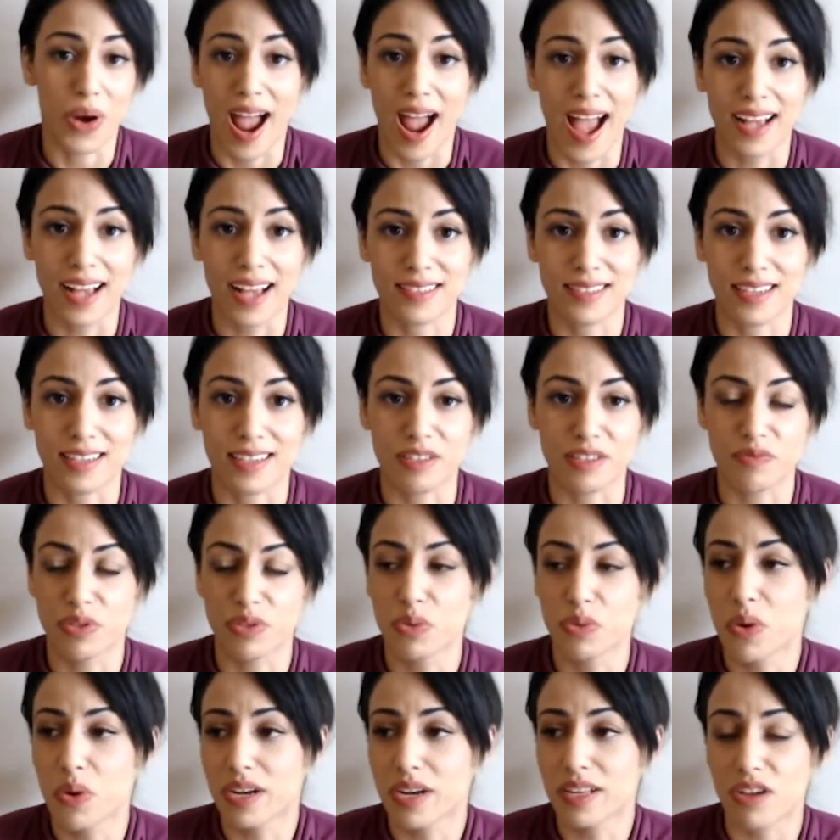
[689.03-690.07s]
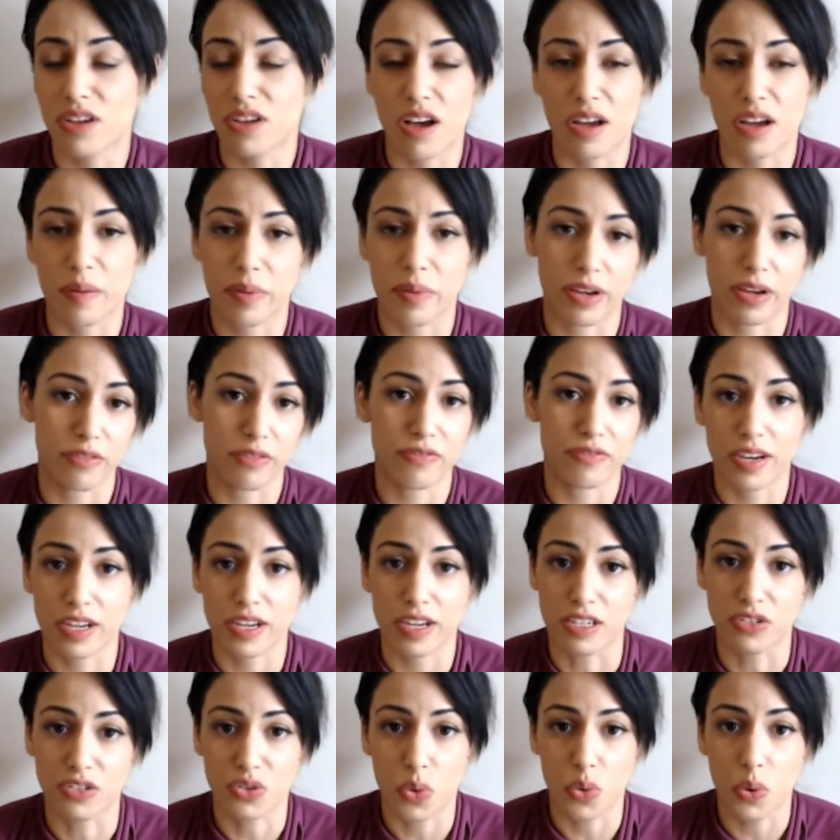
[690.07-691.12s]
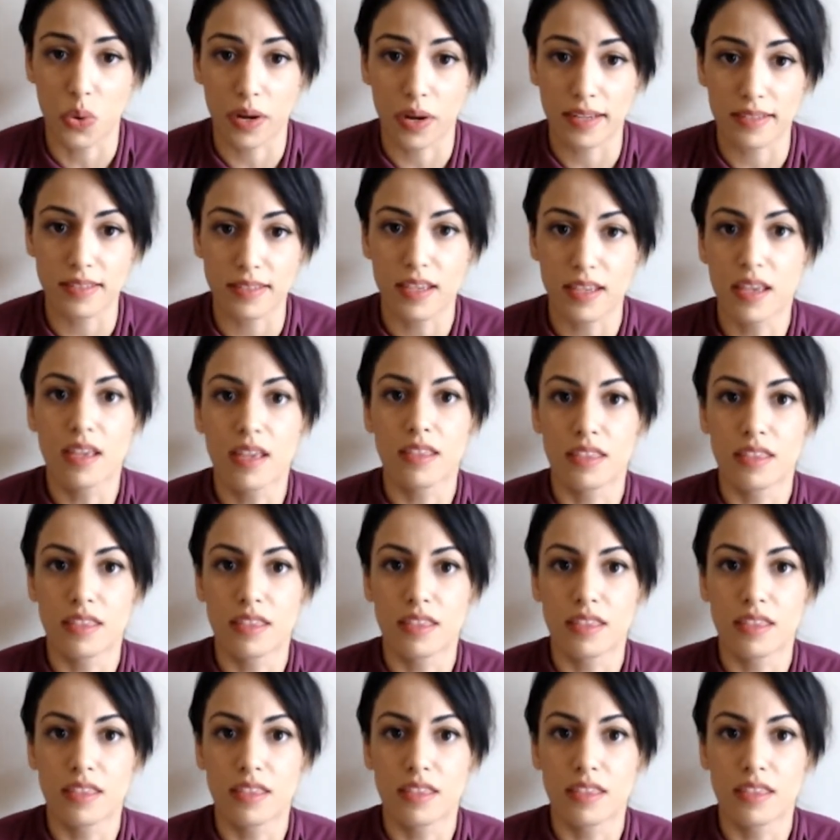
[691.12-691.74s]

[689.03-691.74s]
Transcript: access. If you want to talk about fucking choice,